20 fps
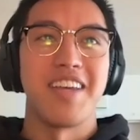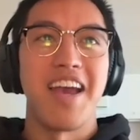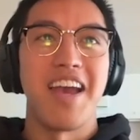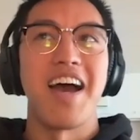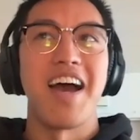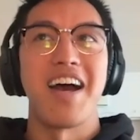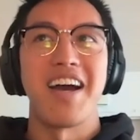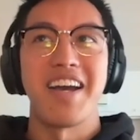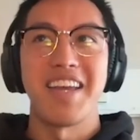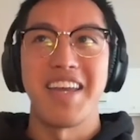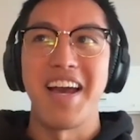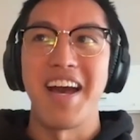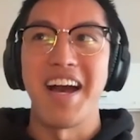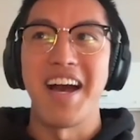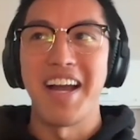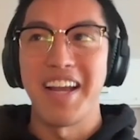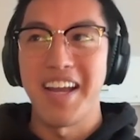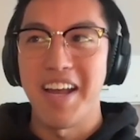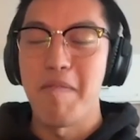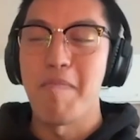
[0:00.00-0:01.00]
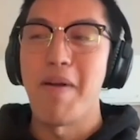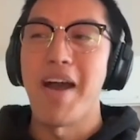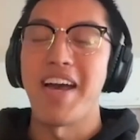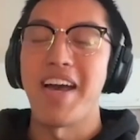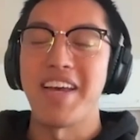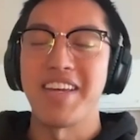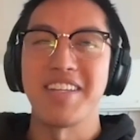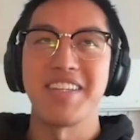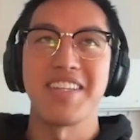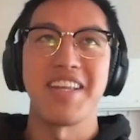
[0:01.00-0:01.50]
Yeah, yeah, I got a
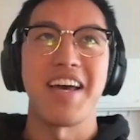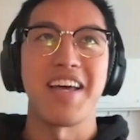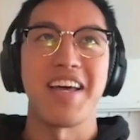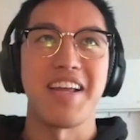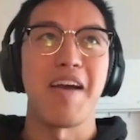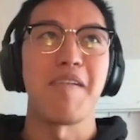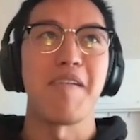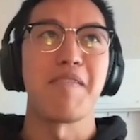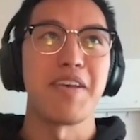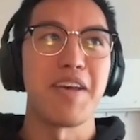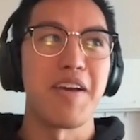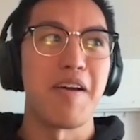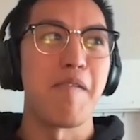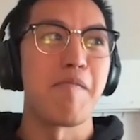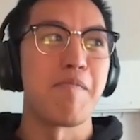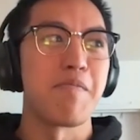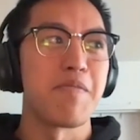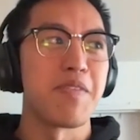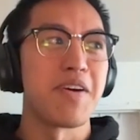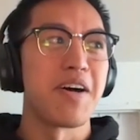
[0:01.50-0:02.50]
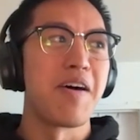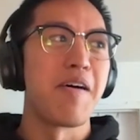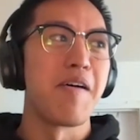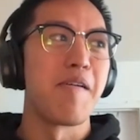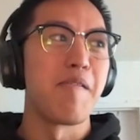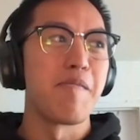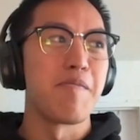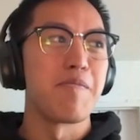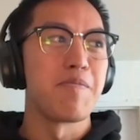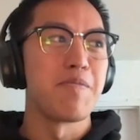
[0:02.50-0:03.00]
patent at IBM.
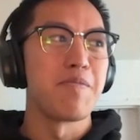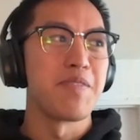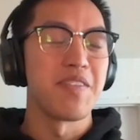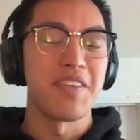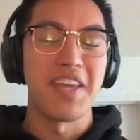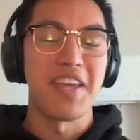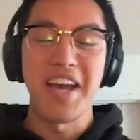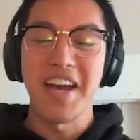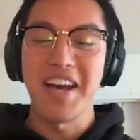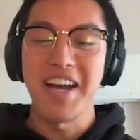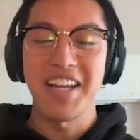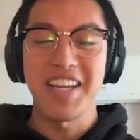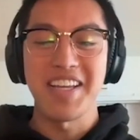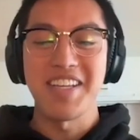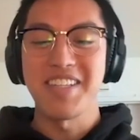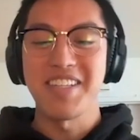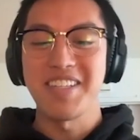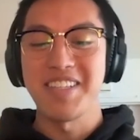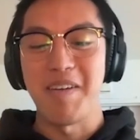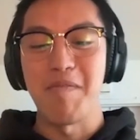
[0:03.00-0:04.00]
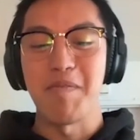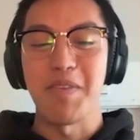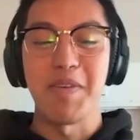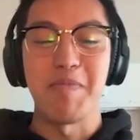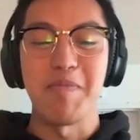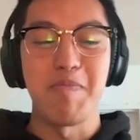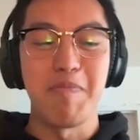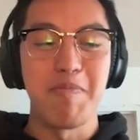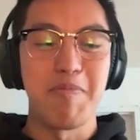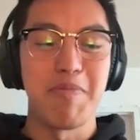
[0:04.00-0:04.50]
Um, yeah, I guess I'm
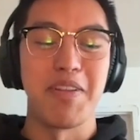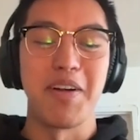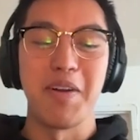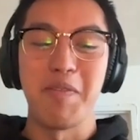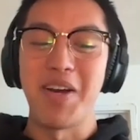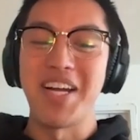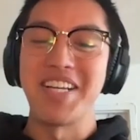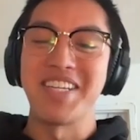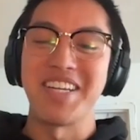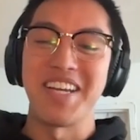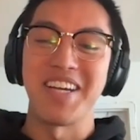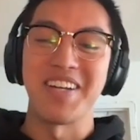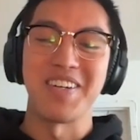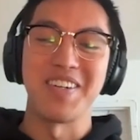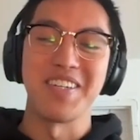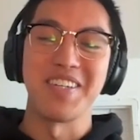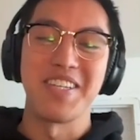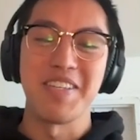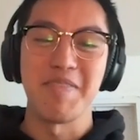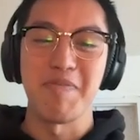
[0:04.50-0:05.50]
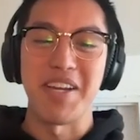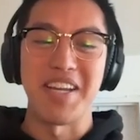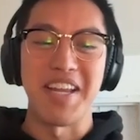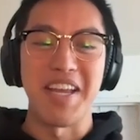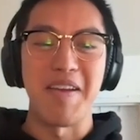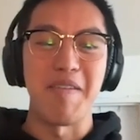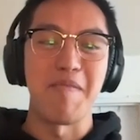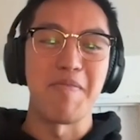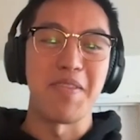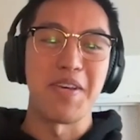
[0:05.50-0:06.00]
gonna plug my channel, just my
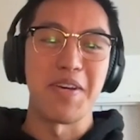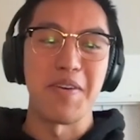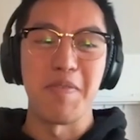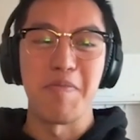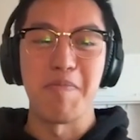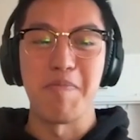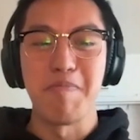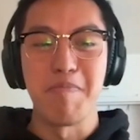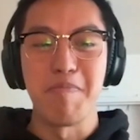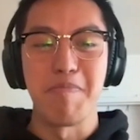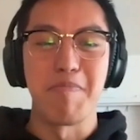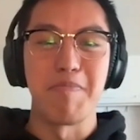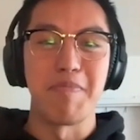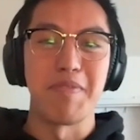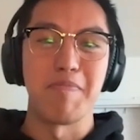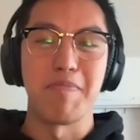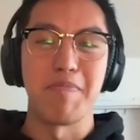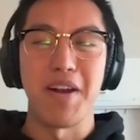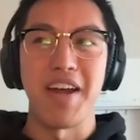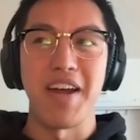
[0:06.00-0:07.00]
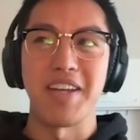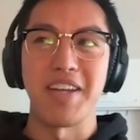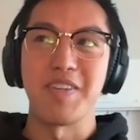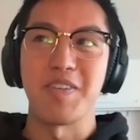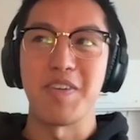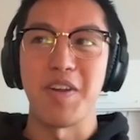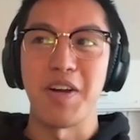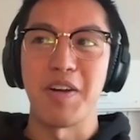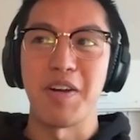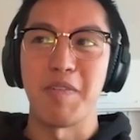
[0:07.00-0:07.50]
name though. Bryan
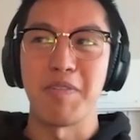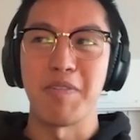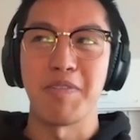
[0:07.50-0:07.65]
Truong.